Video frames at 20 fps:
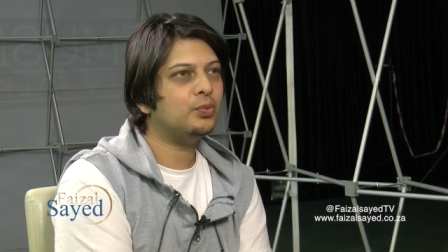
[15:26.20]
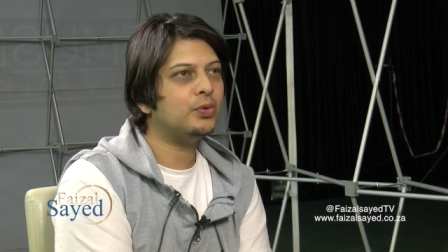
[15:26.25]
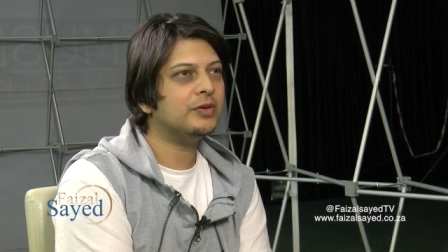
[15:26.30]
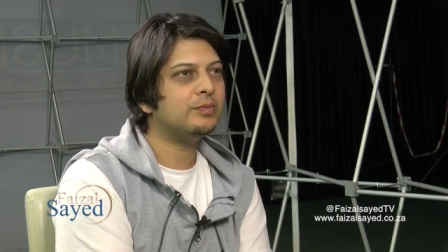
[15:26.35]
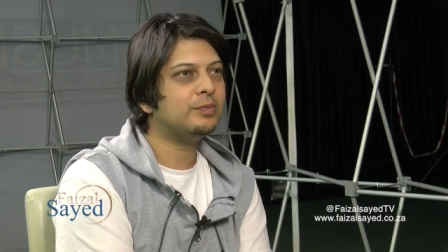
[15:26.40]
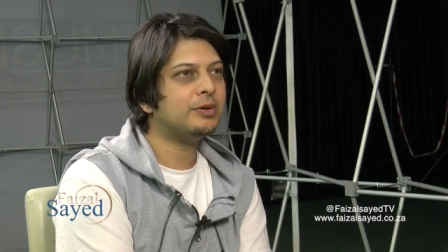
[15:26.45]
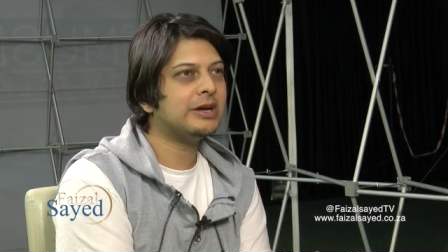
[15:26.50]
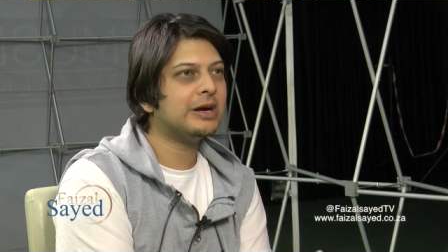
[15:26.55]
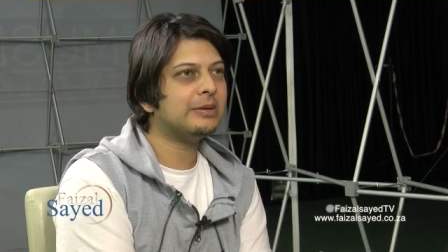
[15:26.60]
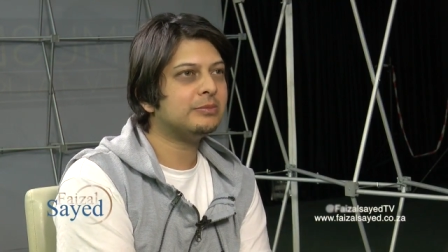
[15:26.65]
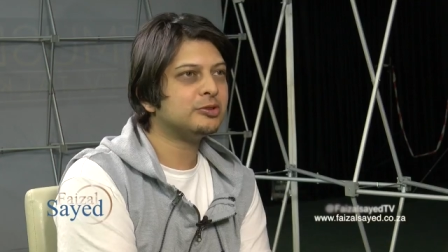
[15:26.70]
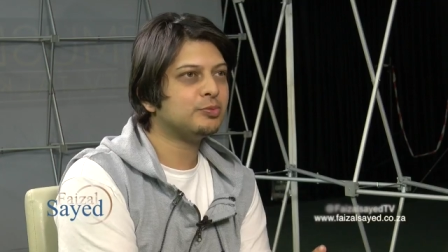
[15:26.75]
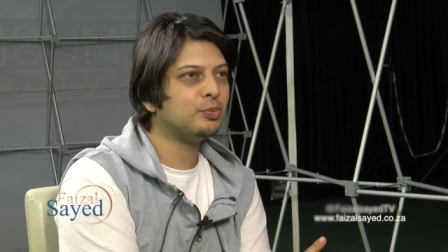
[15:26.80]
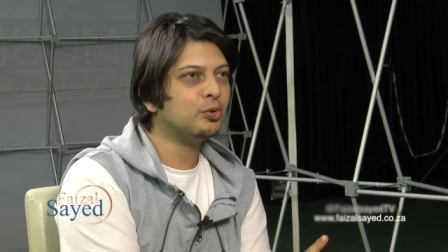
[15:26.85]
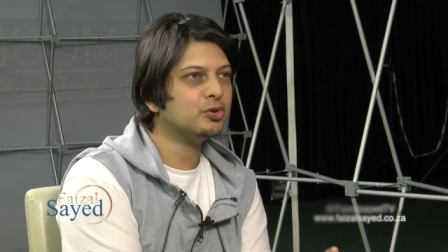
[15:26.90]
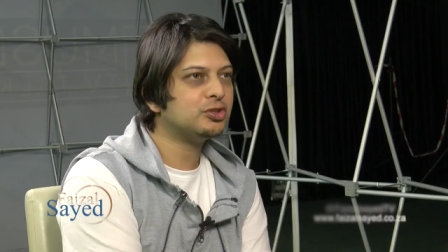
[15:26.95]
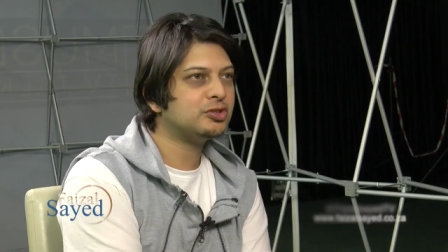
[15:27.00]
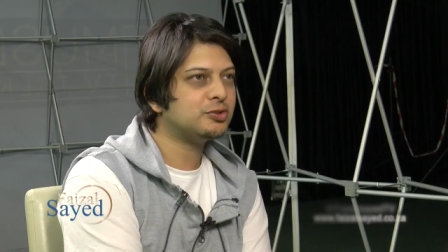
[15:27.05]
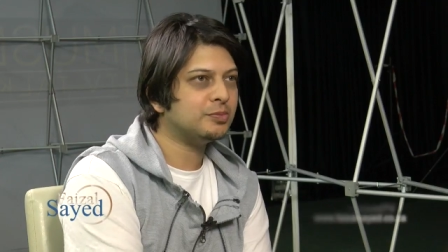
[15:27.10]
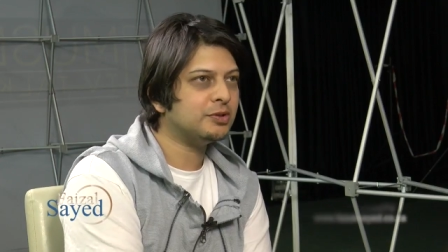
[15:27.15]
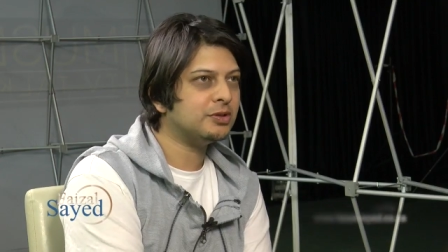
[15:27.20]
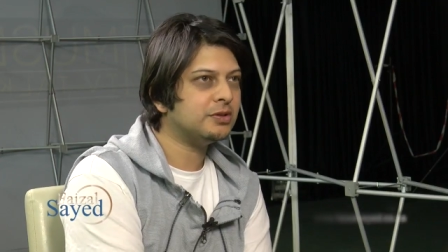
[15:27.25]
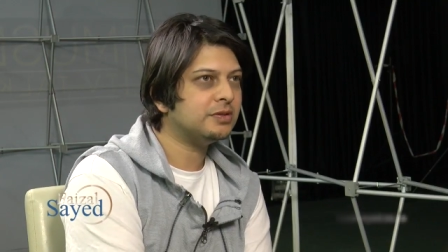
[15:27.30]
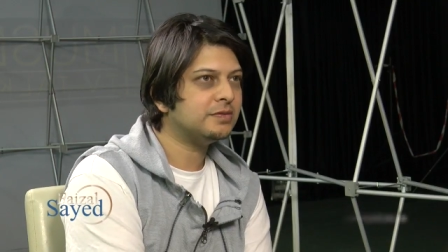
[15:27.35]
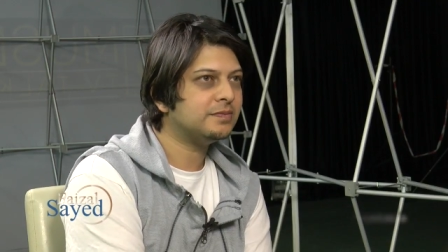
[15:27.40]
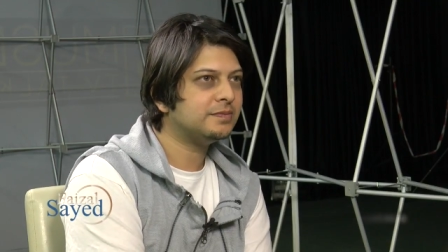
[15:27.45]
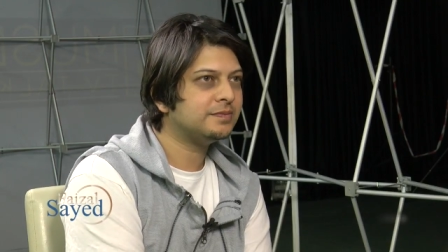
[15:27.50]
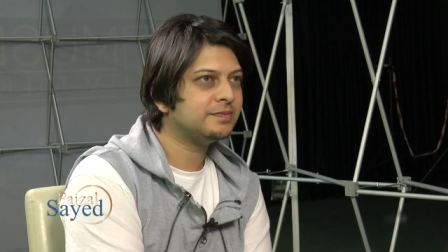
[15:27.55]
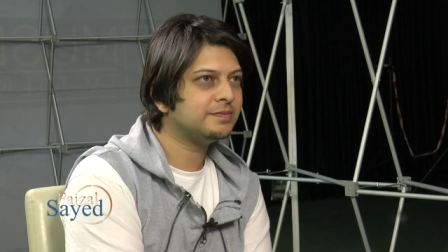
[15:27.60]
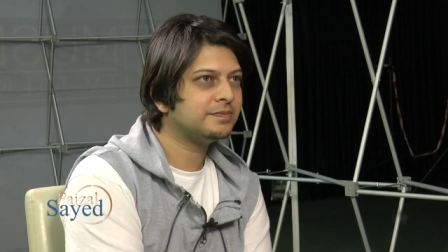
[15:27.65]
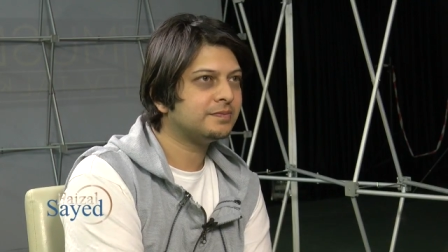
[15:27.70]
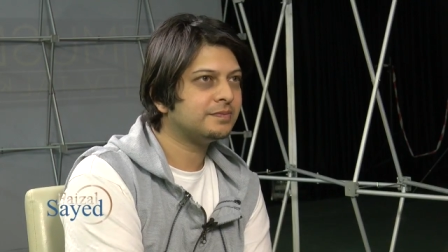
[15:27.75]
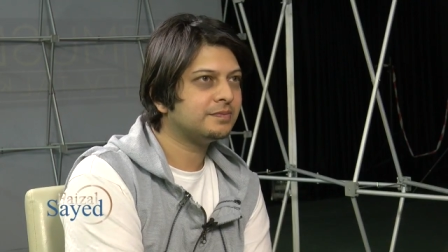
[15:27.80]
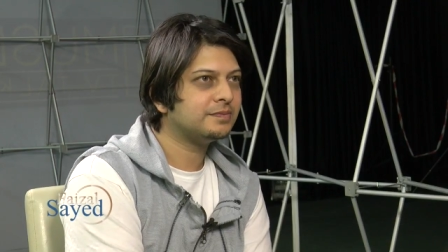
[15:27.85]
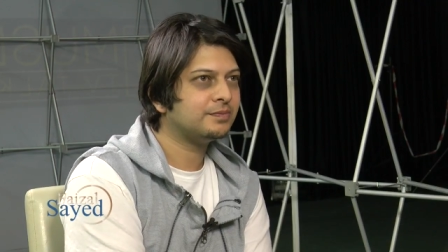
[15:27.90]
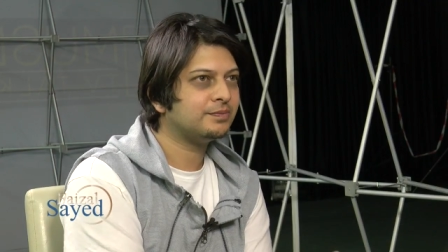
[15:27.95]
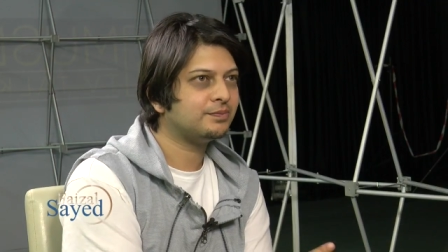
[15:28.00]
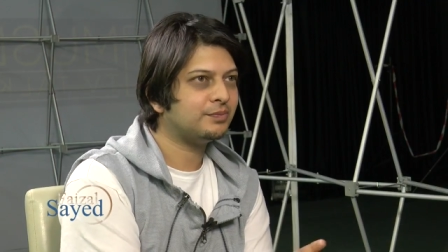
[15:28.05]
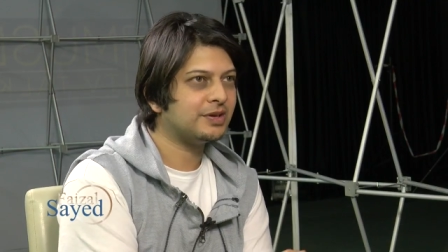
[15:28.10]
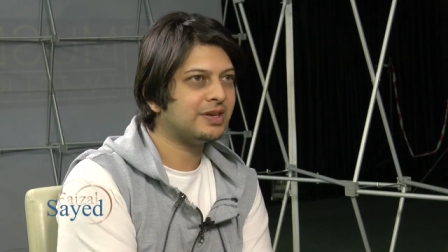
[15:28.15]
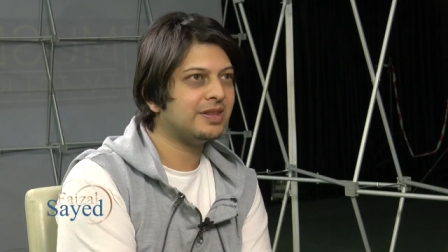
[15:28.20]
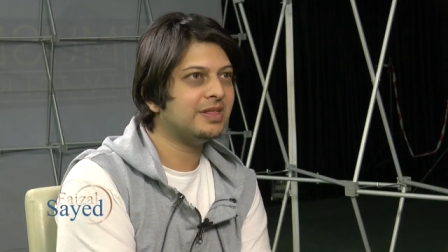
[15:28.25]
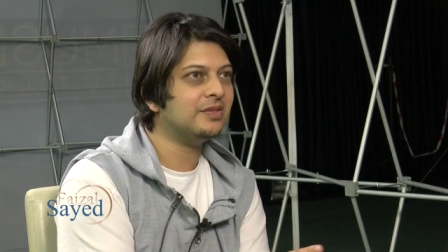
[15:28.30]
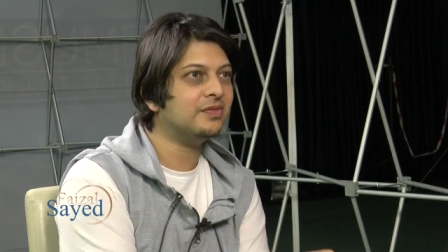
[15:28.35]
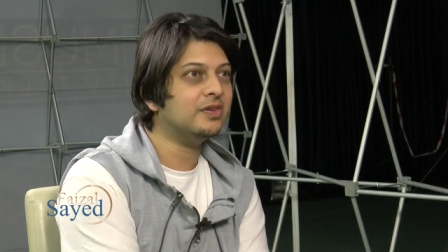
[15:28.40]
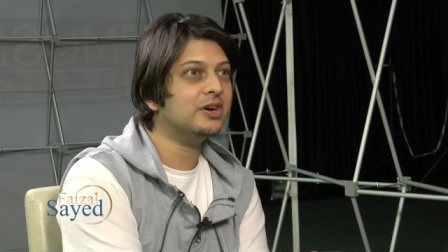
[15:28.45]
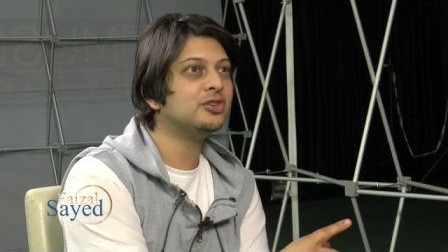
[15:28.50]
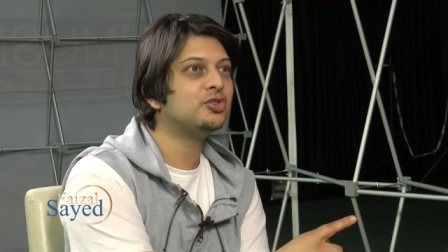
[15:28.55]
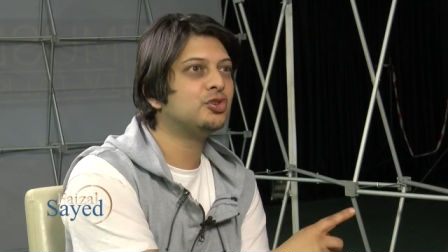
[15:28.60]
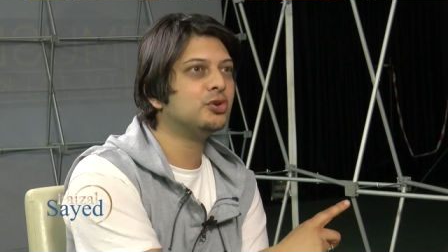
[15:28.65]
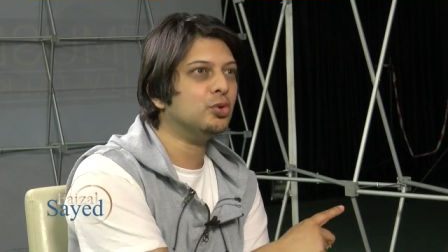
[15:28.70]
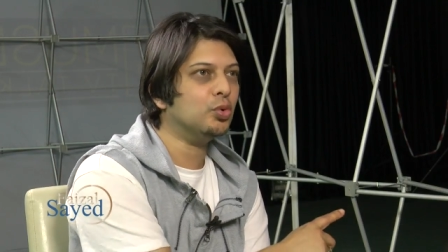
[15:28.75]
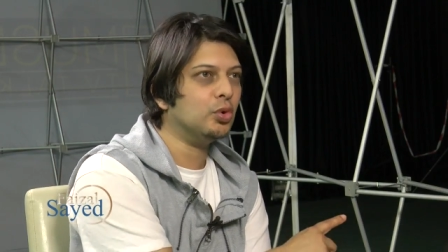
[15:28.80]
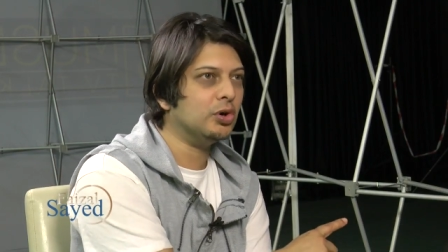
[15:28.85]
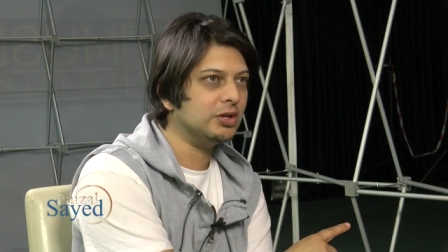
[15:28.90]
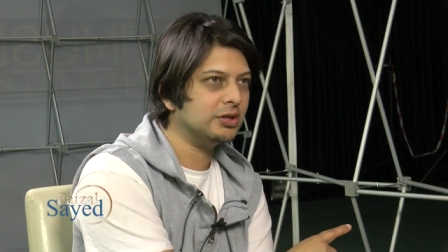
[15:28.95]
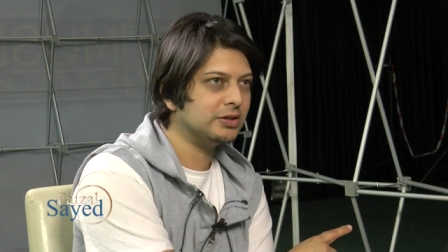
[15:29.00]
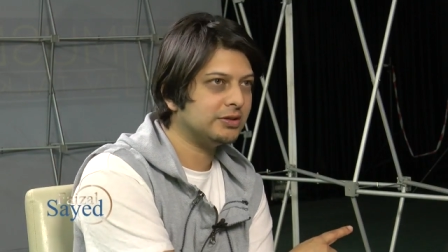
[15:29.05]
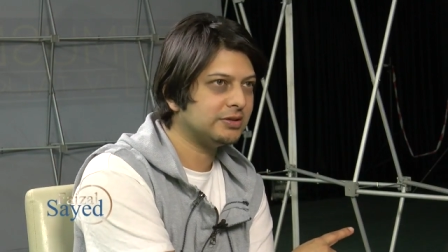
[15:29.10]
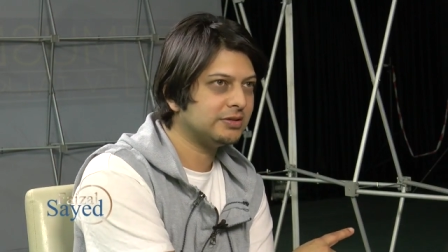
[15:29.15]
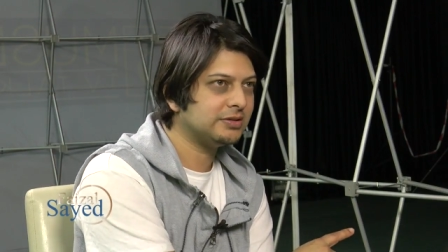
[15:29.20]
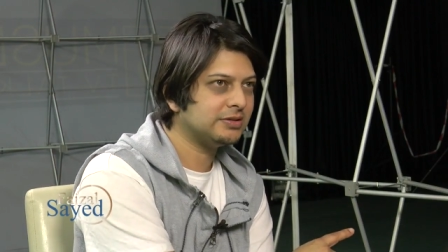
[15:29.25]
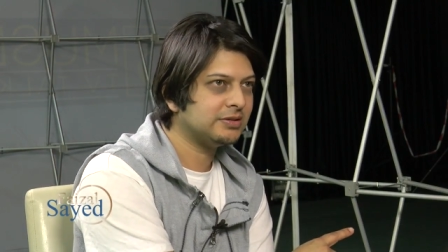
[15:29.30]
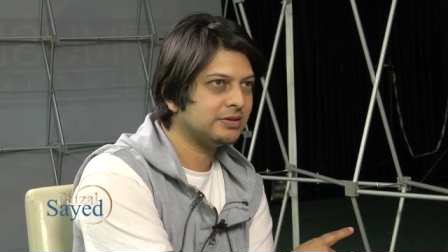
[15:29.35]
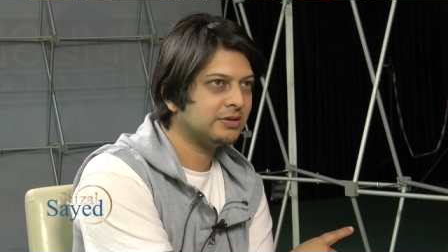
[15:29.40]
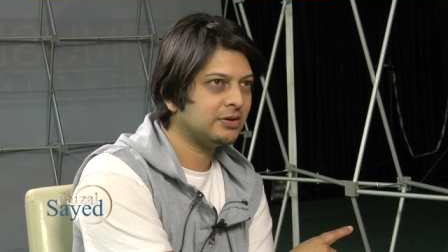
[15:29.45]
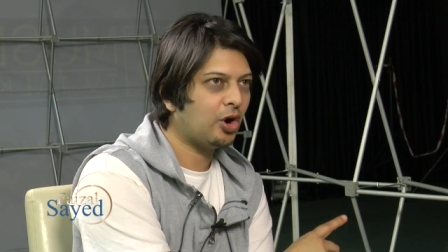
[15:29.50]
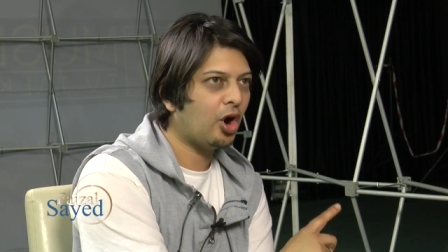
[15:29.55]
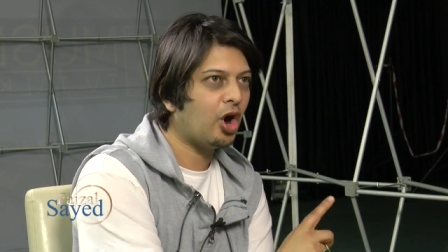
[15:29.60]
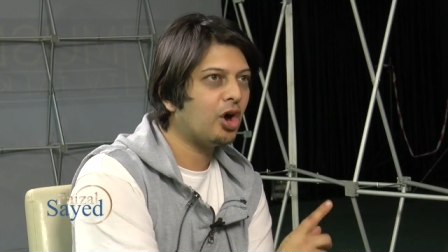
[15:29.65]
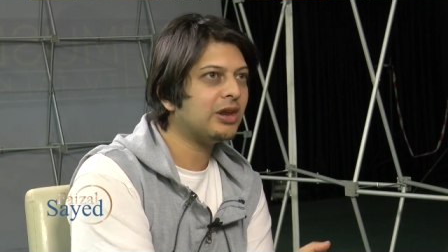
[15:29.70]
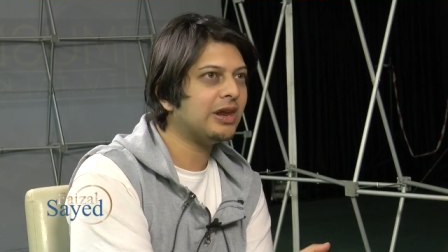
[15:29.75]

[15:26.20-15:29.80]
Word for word: we have become sportsmen, But in the virtual world, yes.